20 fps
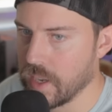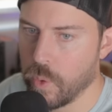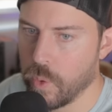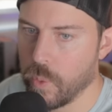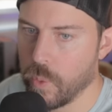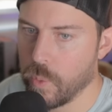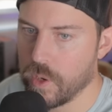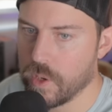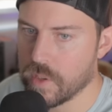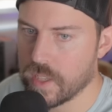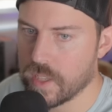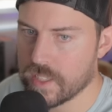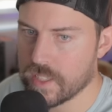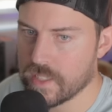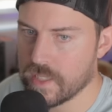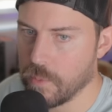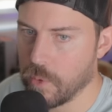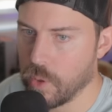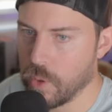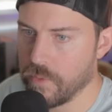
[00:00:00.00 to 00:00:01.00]
We will get
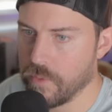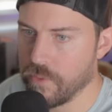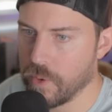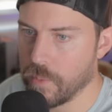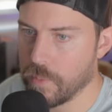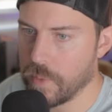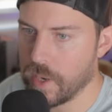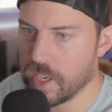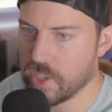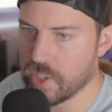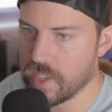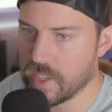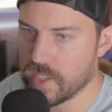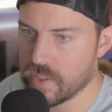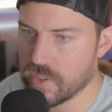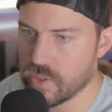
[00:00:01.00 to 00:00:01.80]
some more information at